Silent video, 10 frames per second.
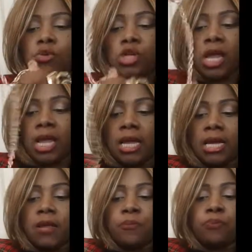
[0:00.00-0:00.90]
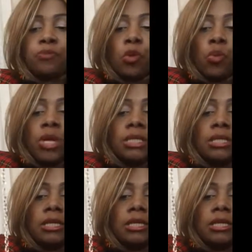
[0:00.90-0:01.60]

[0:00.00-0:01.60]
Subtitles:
chain with